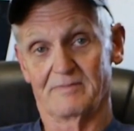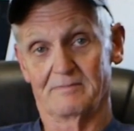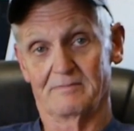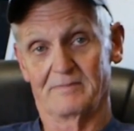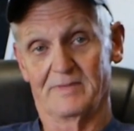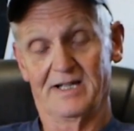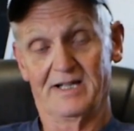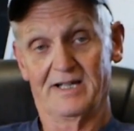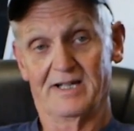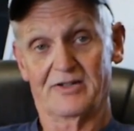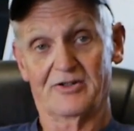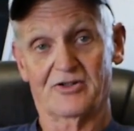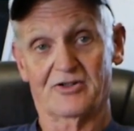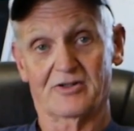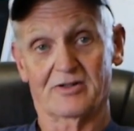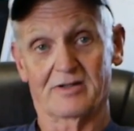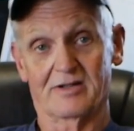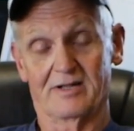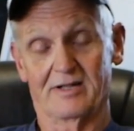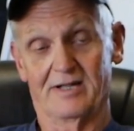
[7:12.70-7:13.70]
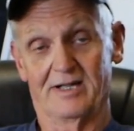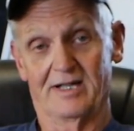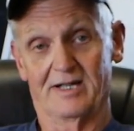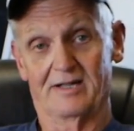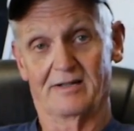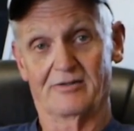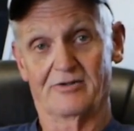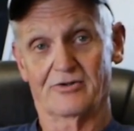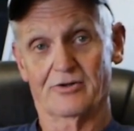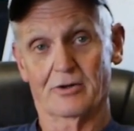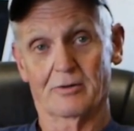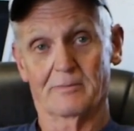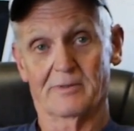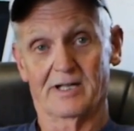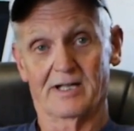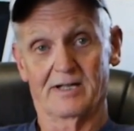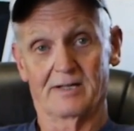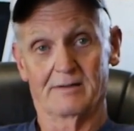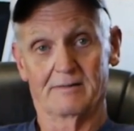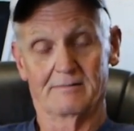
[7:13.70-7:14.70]
hitch in
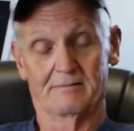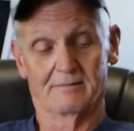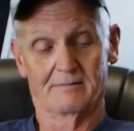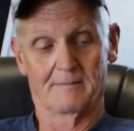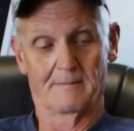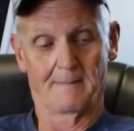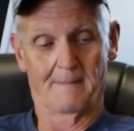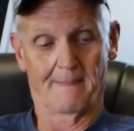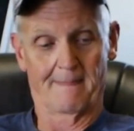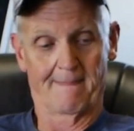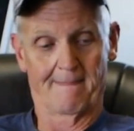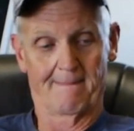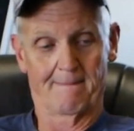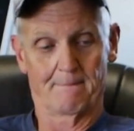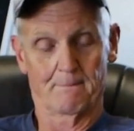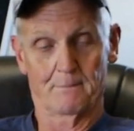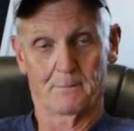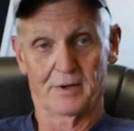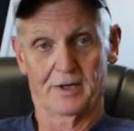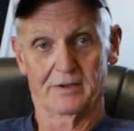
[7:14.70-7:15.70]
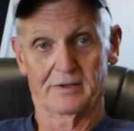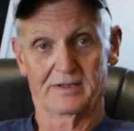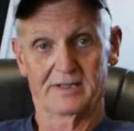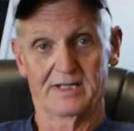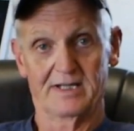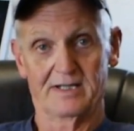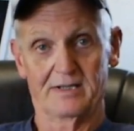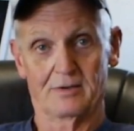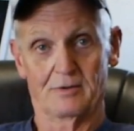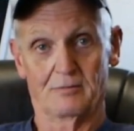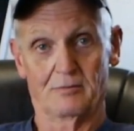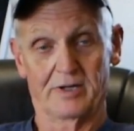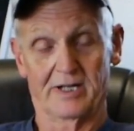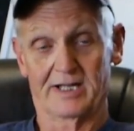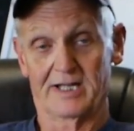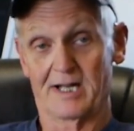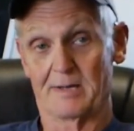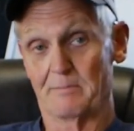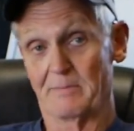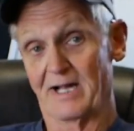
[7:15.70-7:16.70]
Germany. Pretty good deal. When he
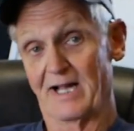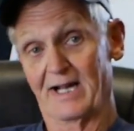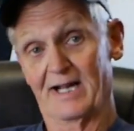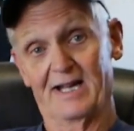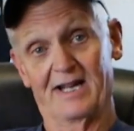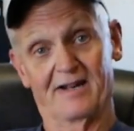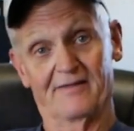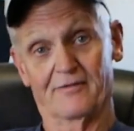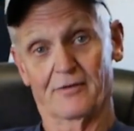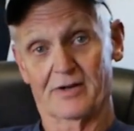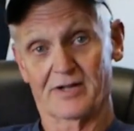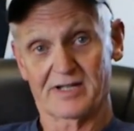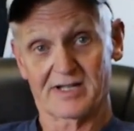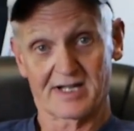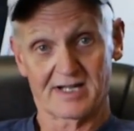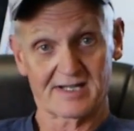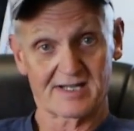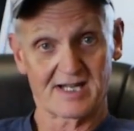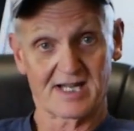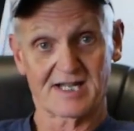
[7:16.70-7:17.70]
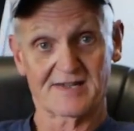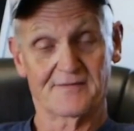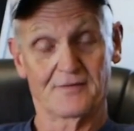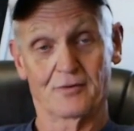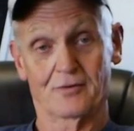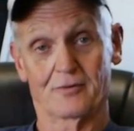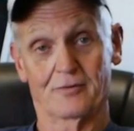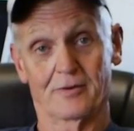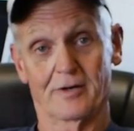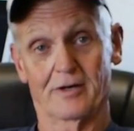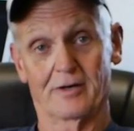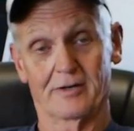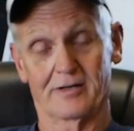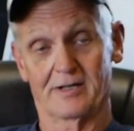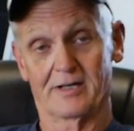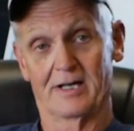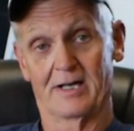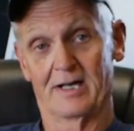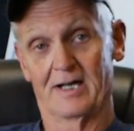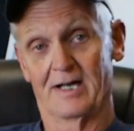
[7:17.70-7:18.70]
came back, he had a very successful career
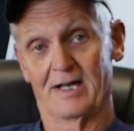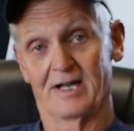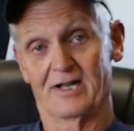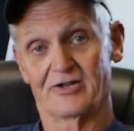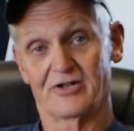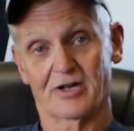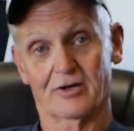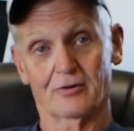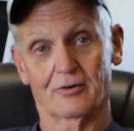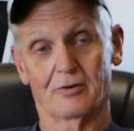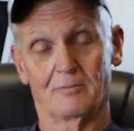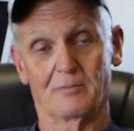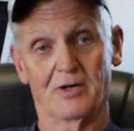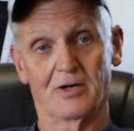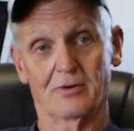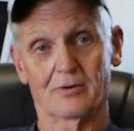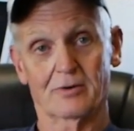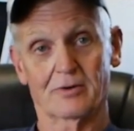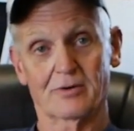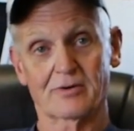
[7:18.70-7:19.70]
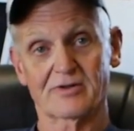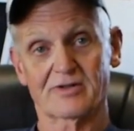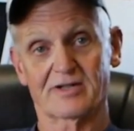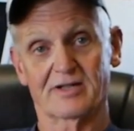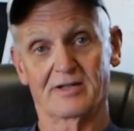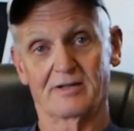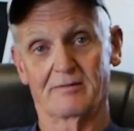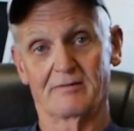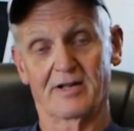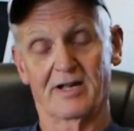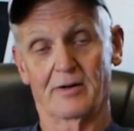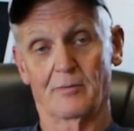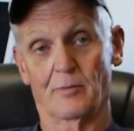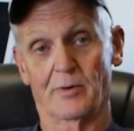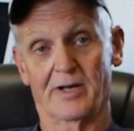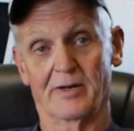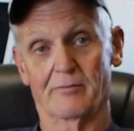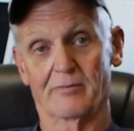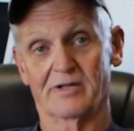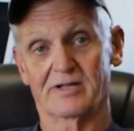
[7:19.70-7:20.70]
at General Motors, and then
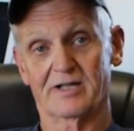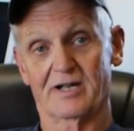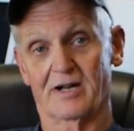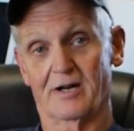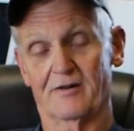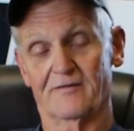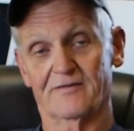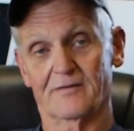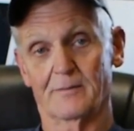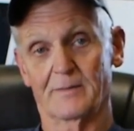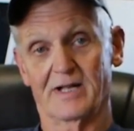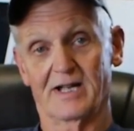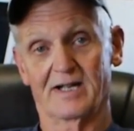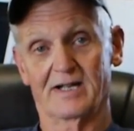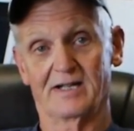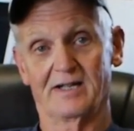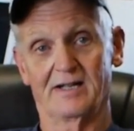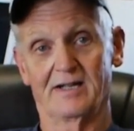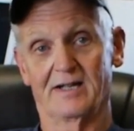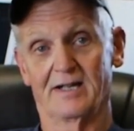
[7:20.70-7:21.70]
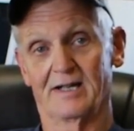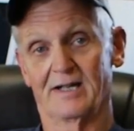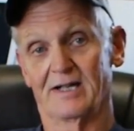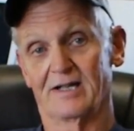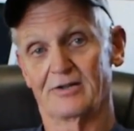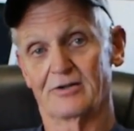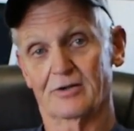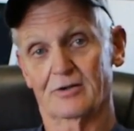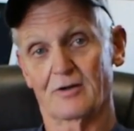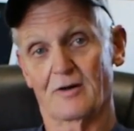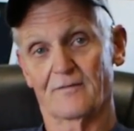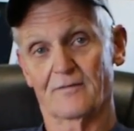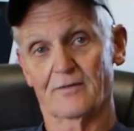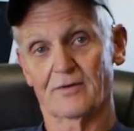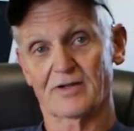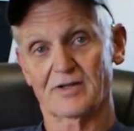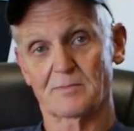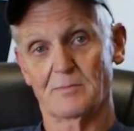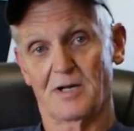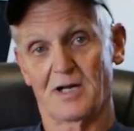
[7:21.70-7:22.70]
when he retired from that, he took over
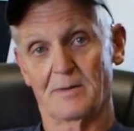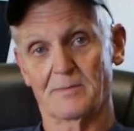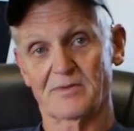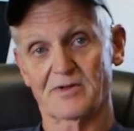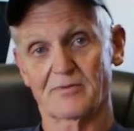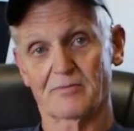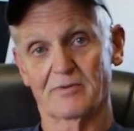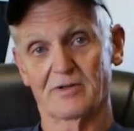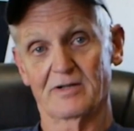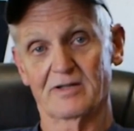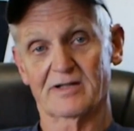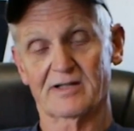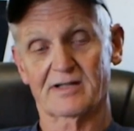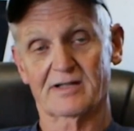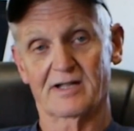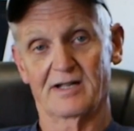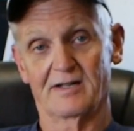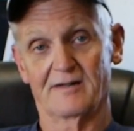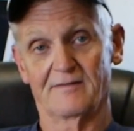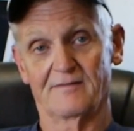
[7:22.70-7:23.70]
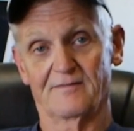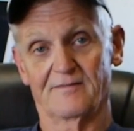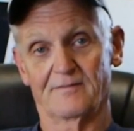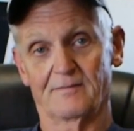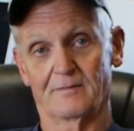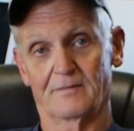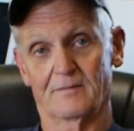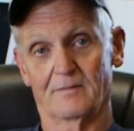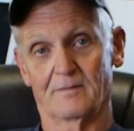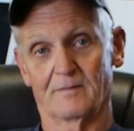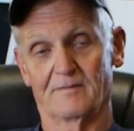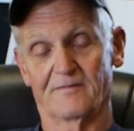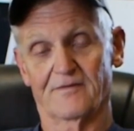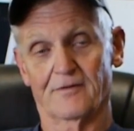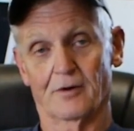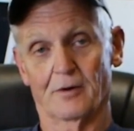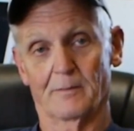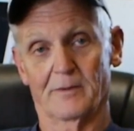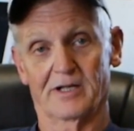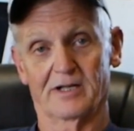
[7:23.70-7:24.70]
his mom's real estate
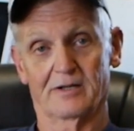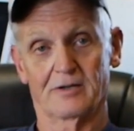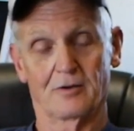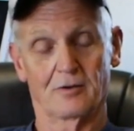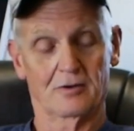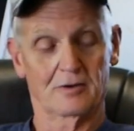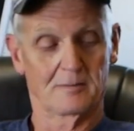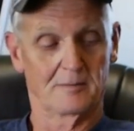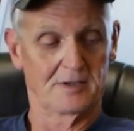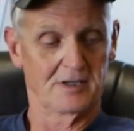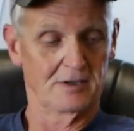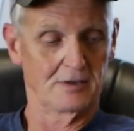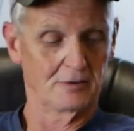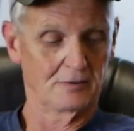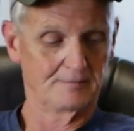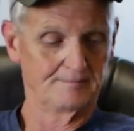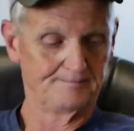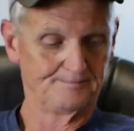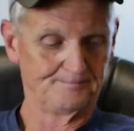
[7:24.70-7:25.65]
firm in Kokomo.